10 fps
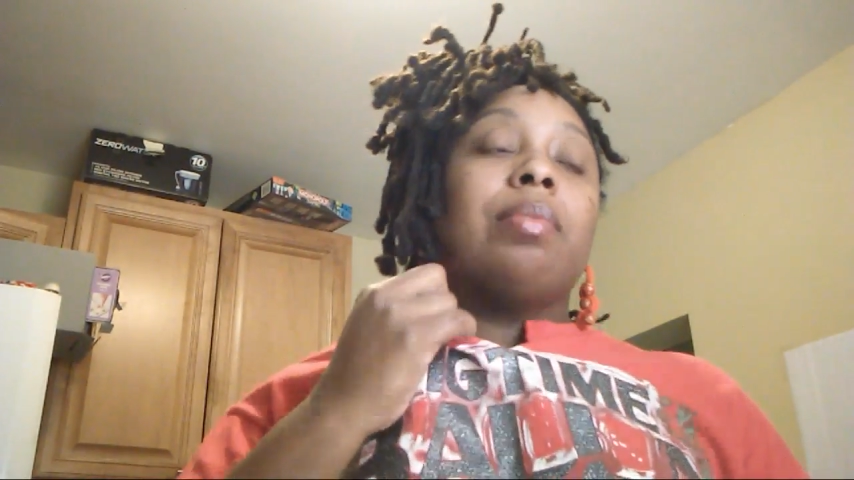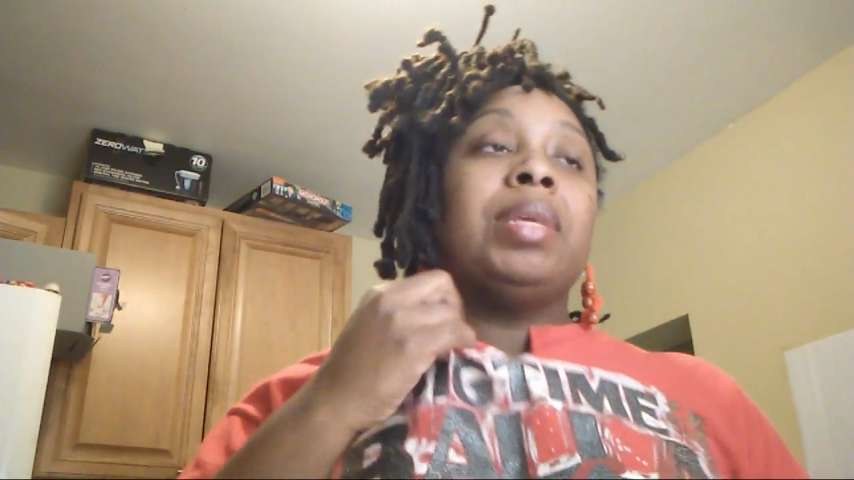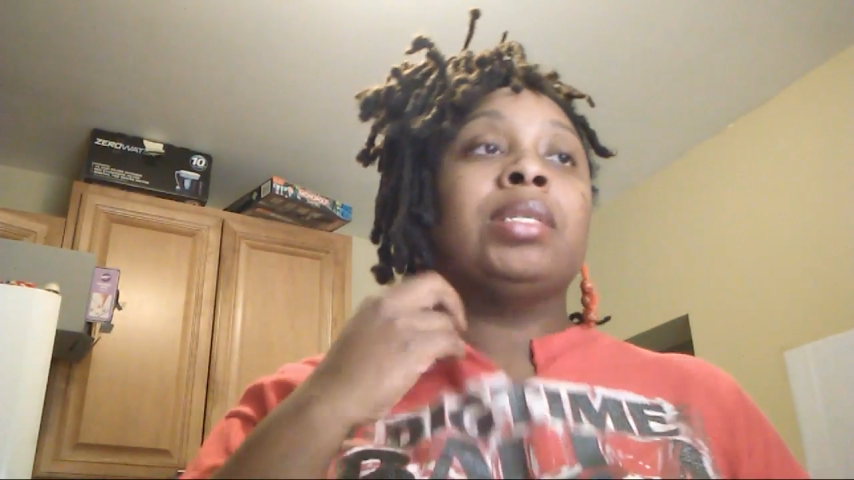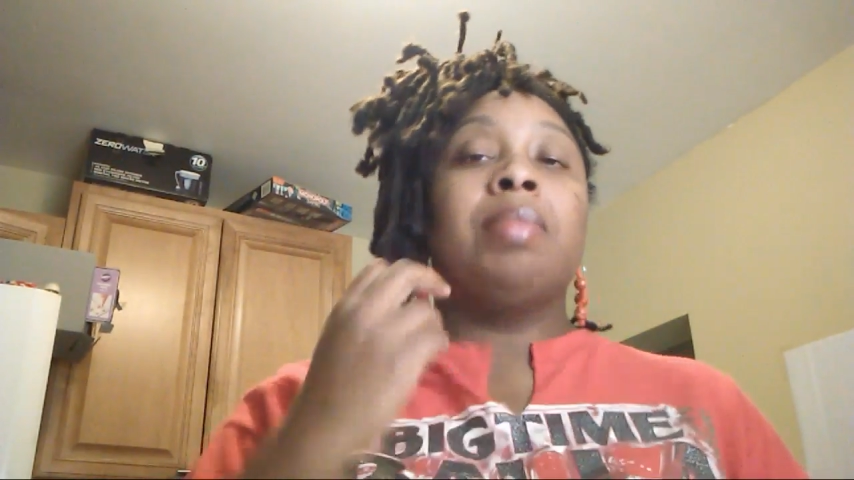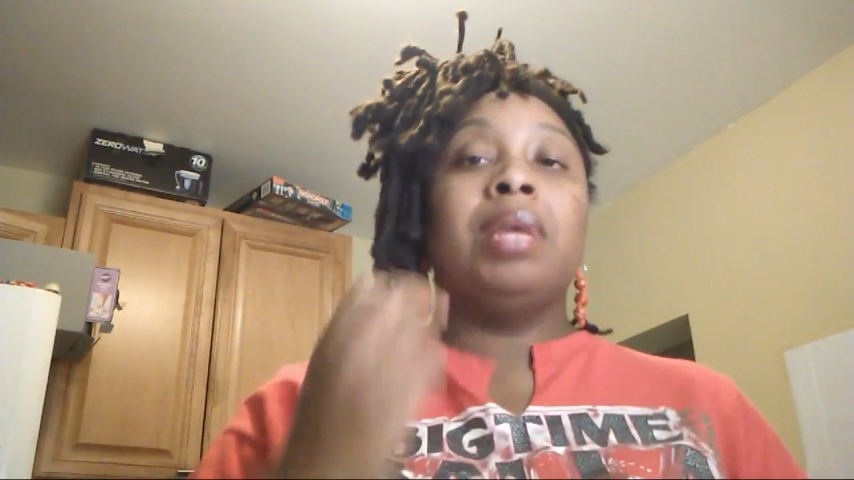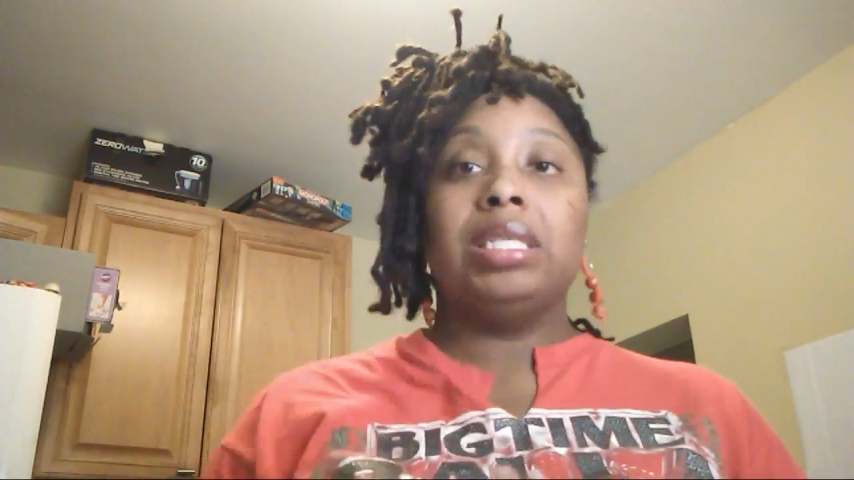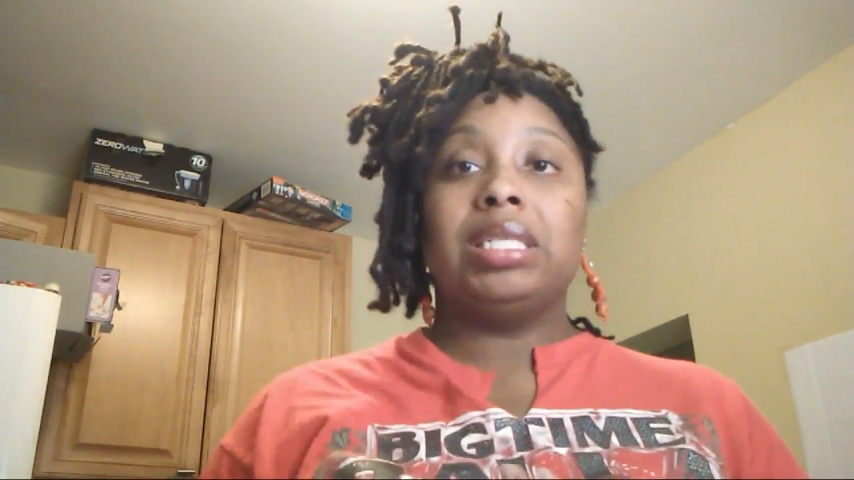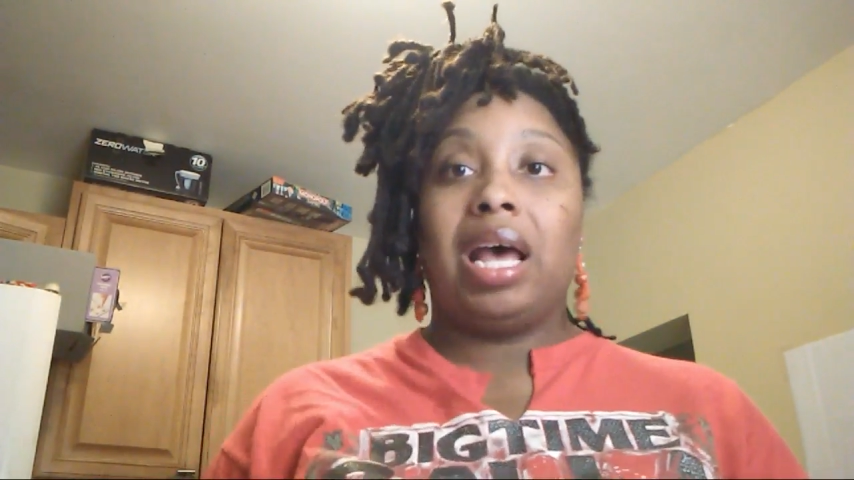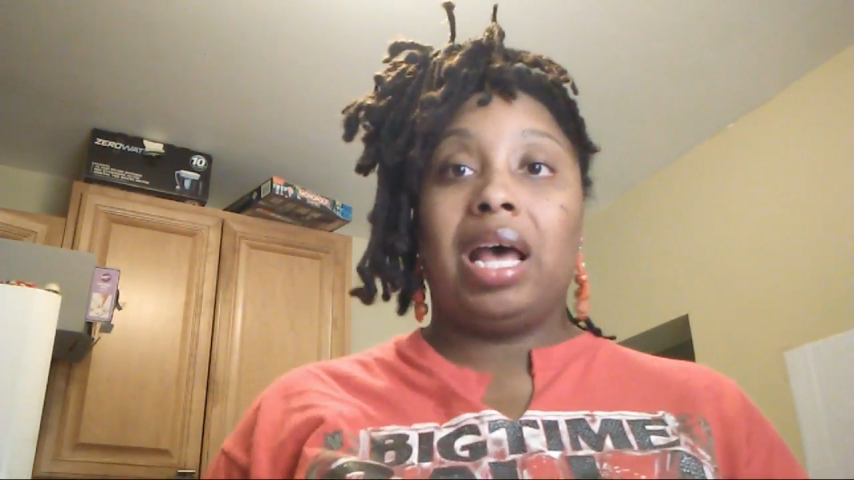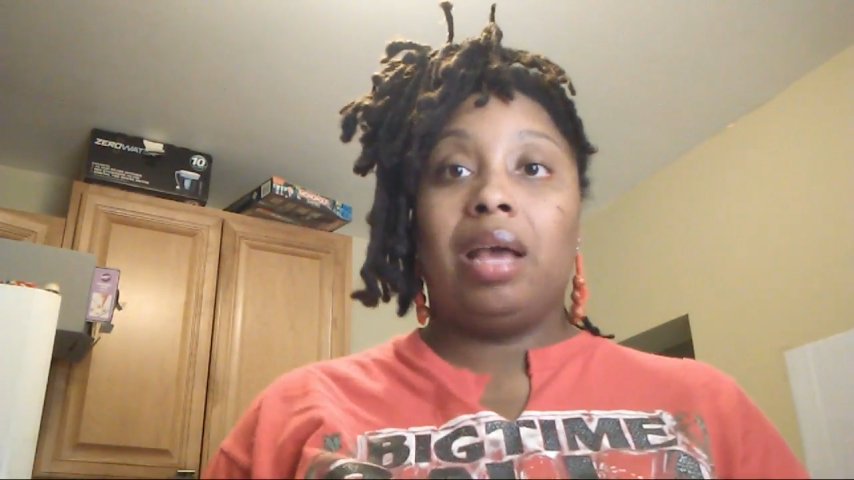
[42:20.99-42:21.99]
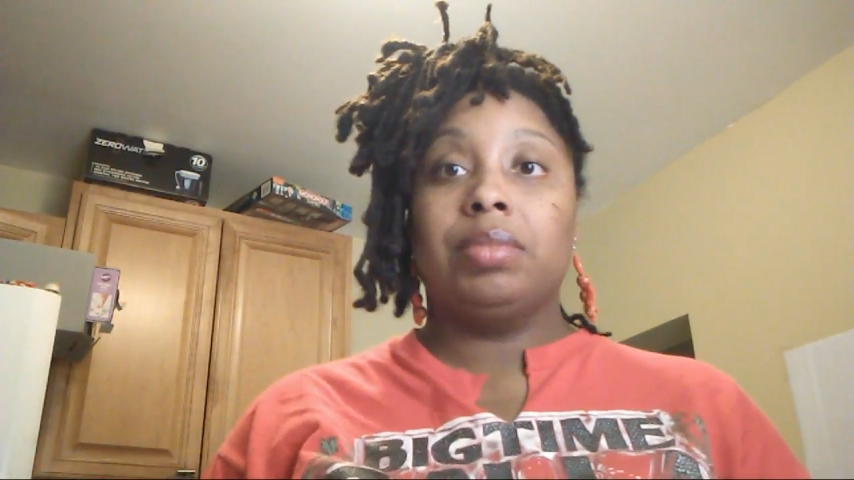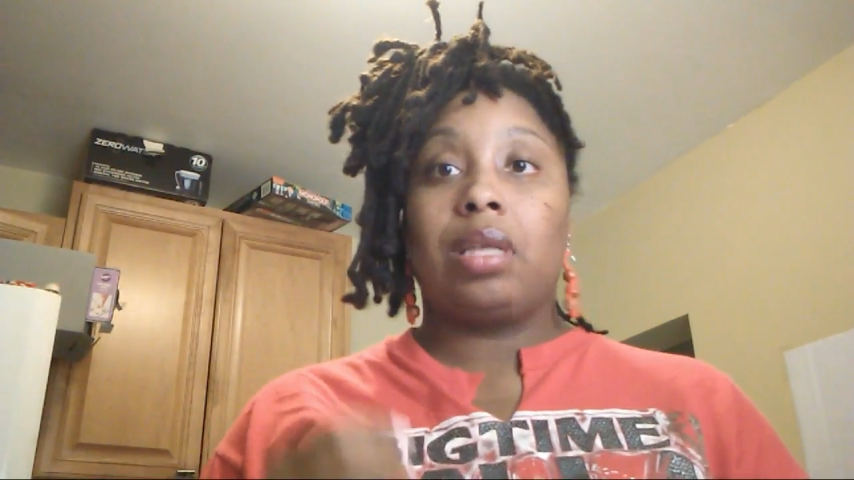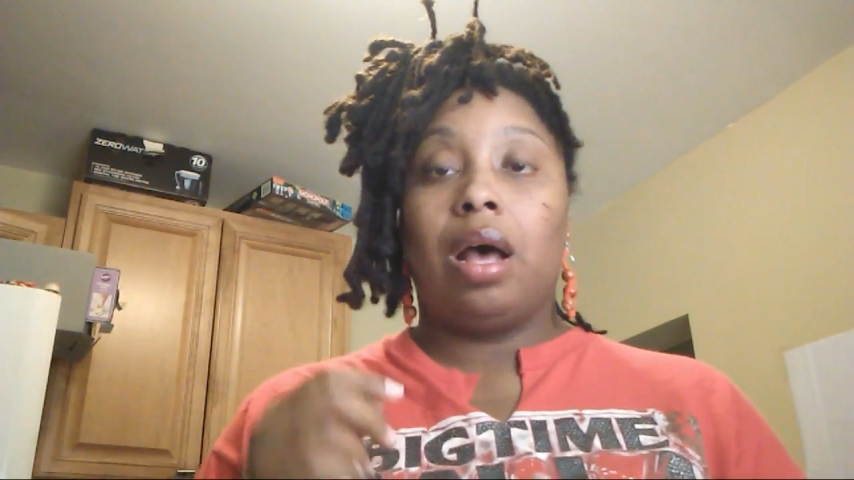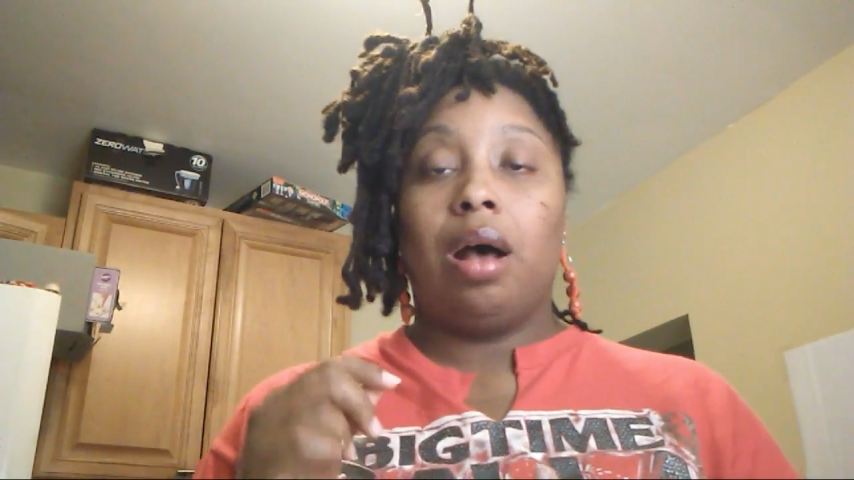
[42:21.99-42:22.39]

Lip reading: because many times